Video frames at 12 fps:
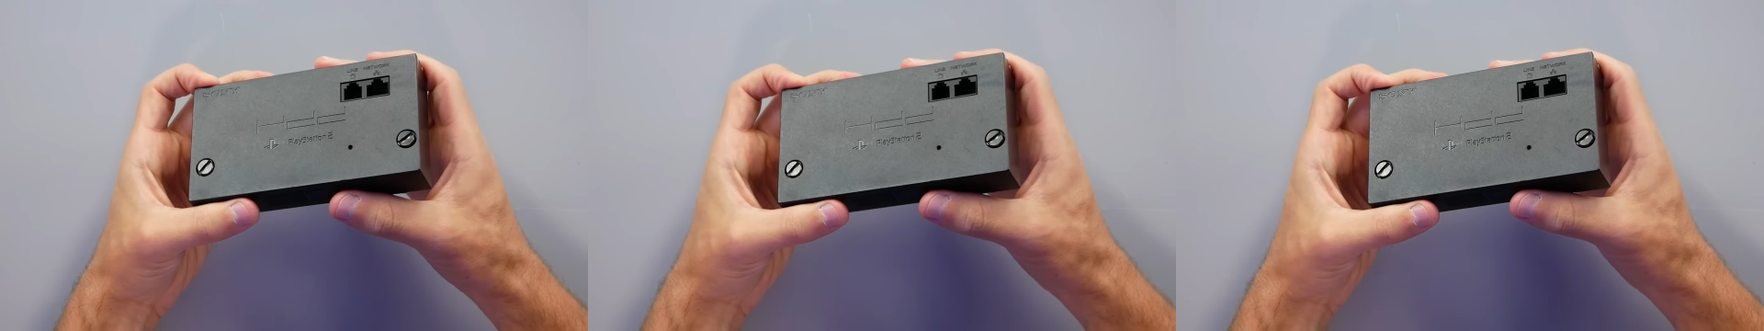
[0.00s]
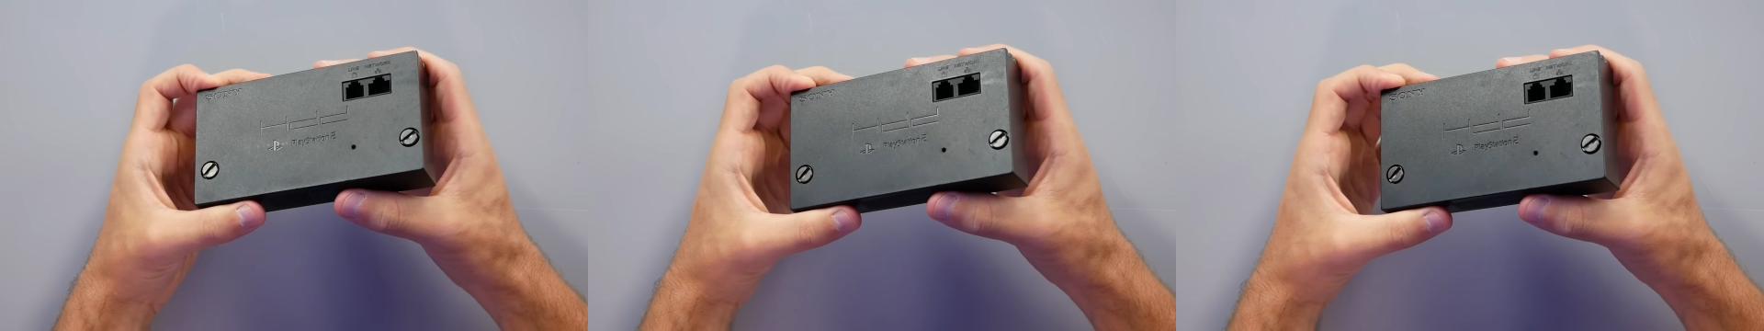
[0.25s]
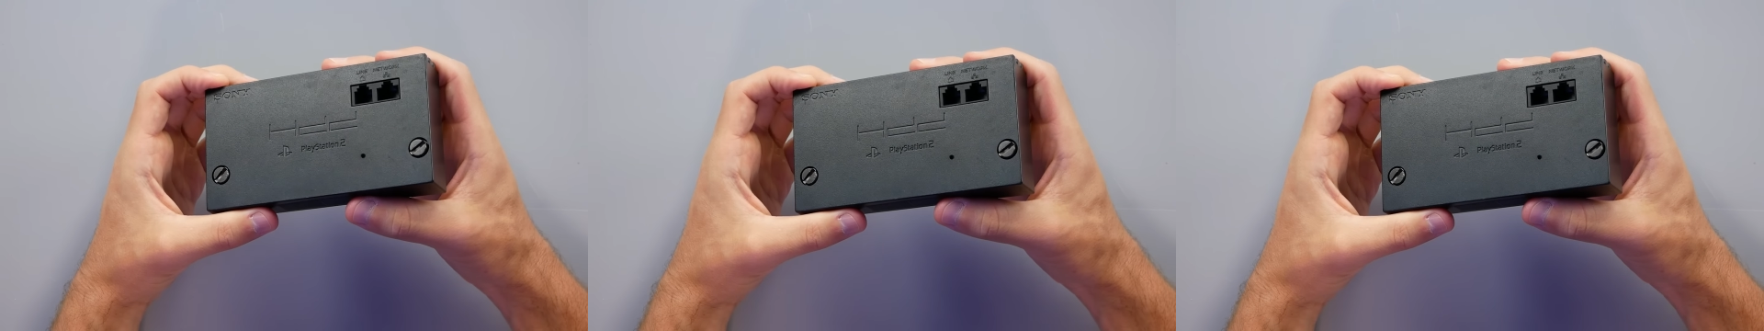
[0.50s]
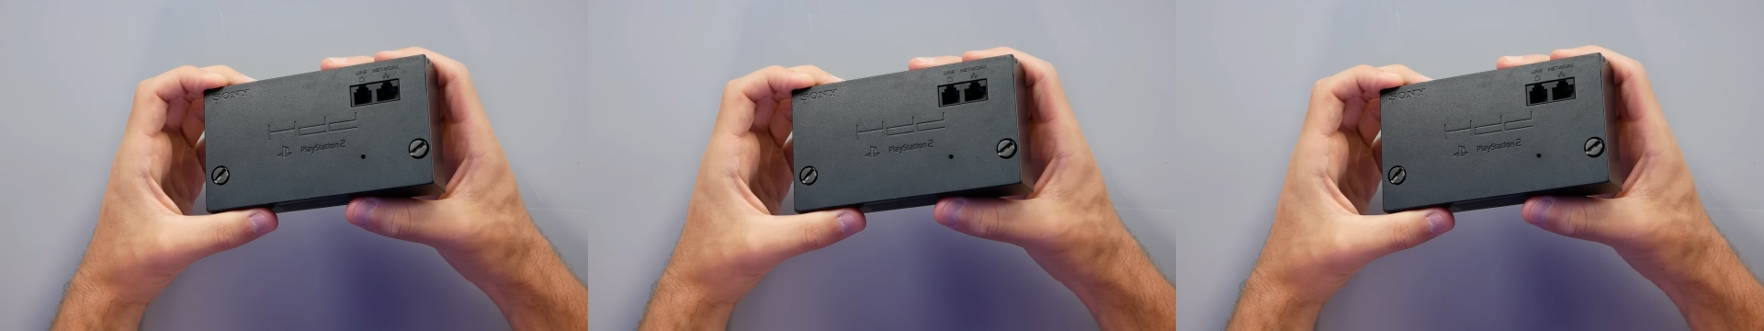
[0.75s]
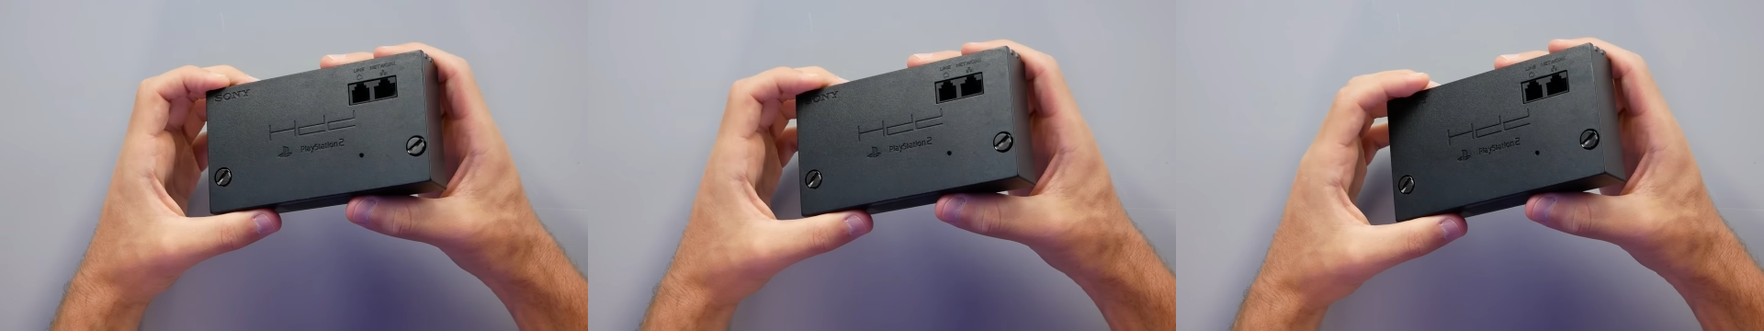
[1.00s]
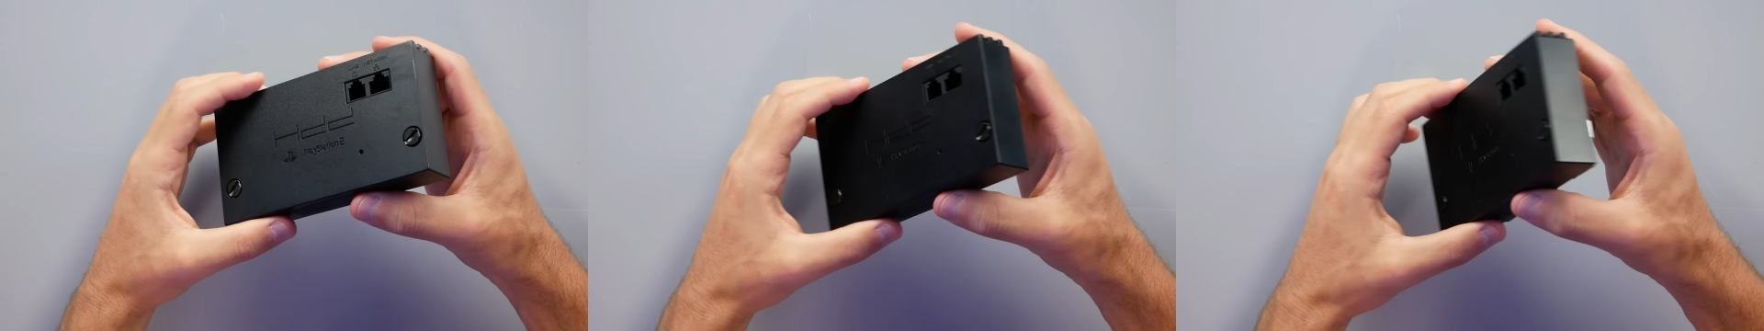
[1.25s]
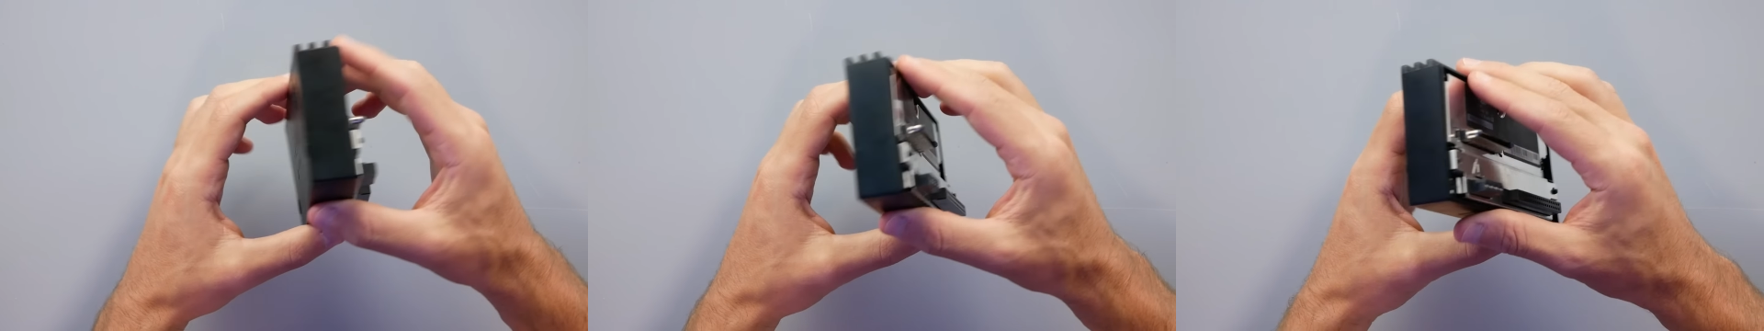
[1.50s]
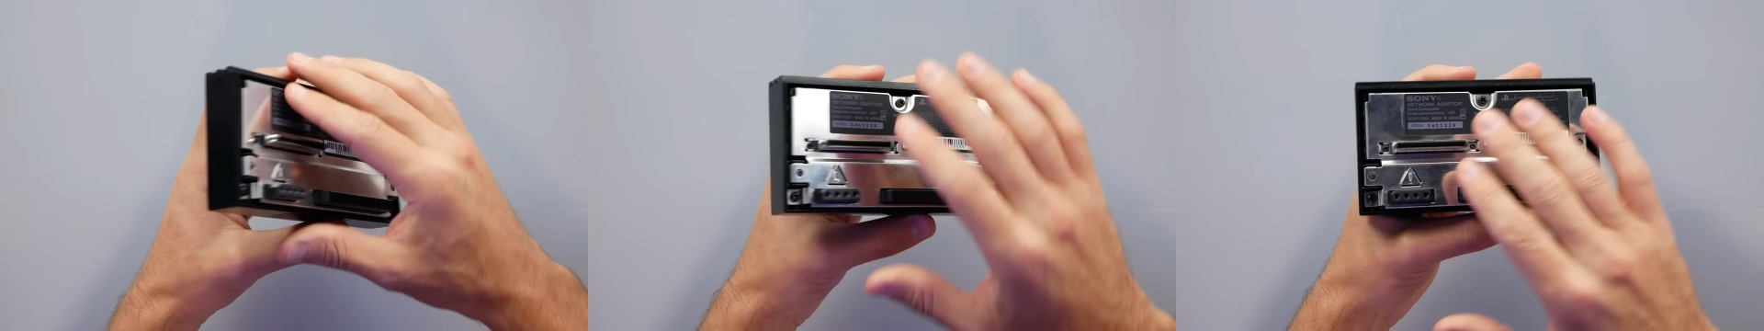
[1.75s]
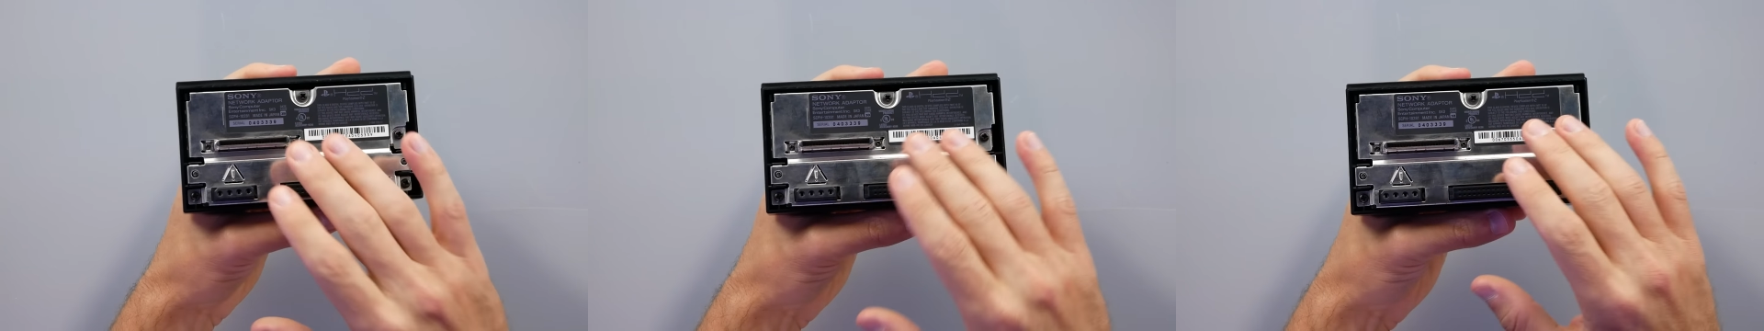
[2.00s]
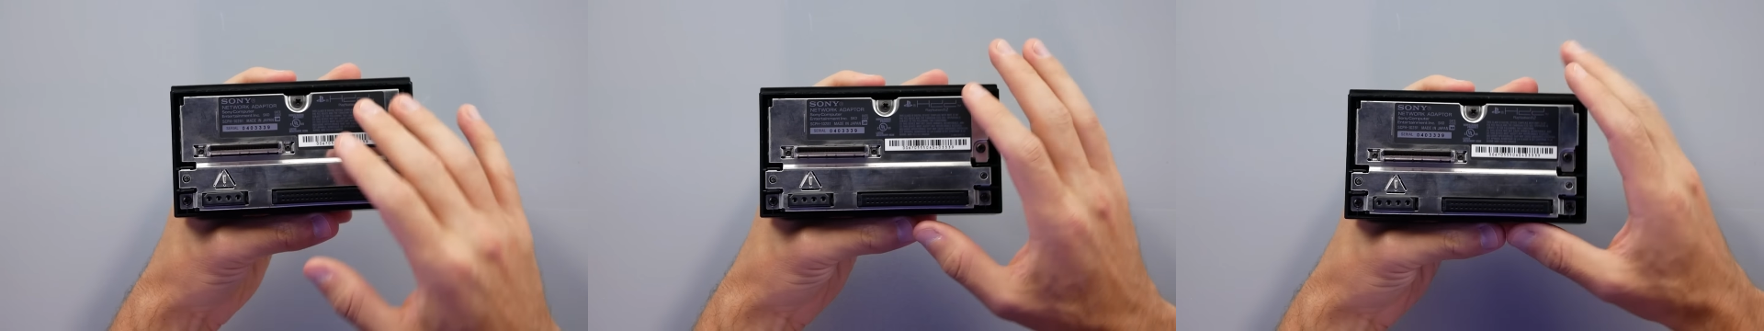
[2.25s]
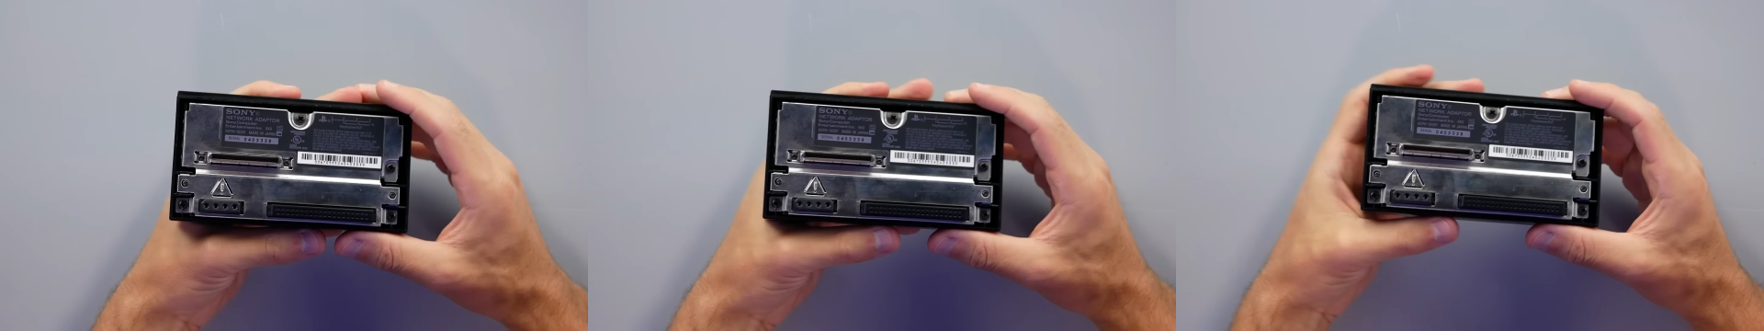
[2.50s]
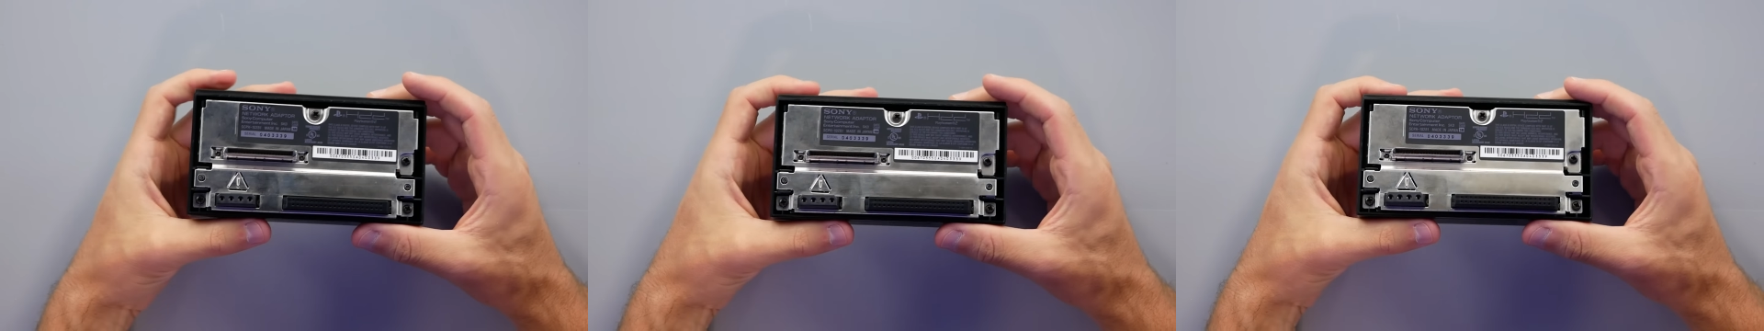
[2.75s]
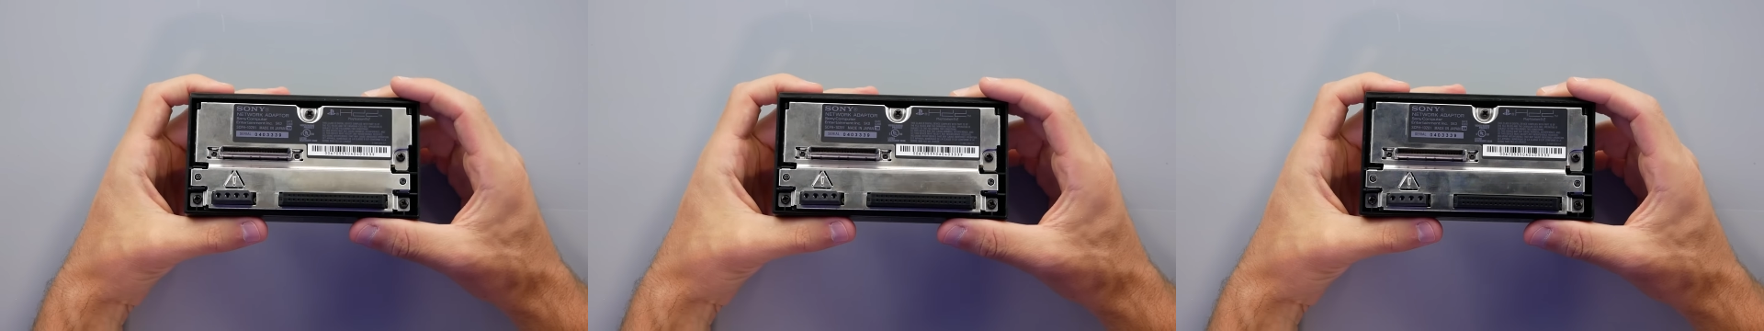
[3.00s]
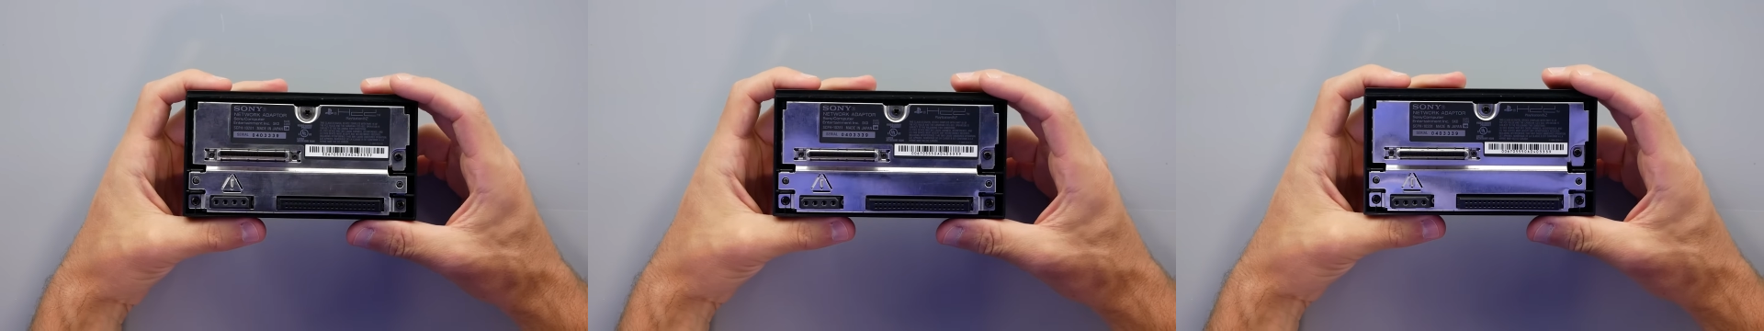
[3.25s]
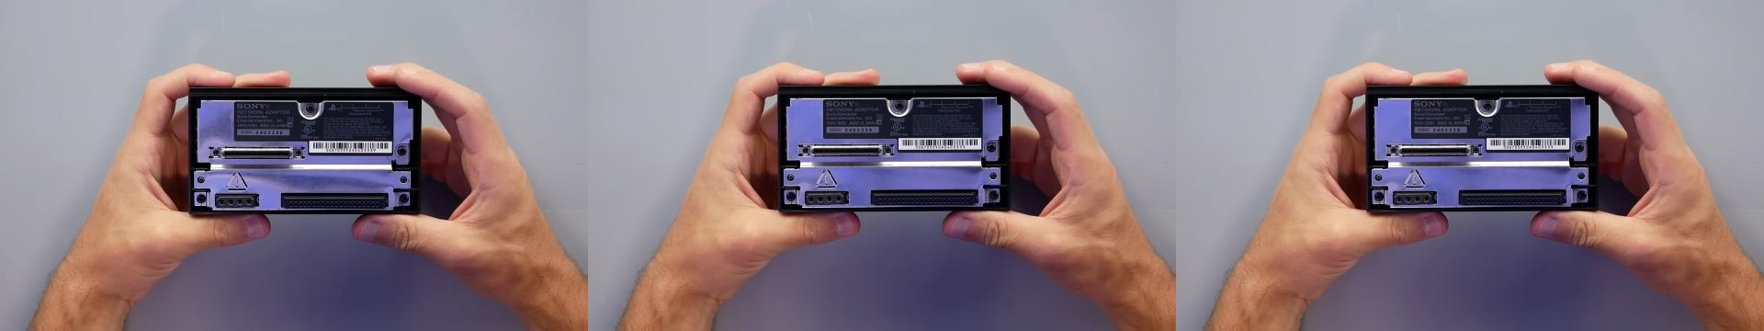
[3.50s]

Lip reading: (no speaker visible)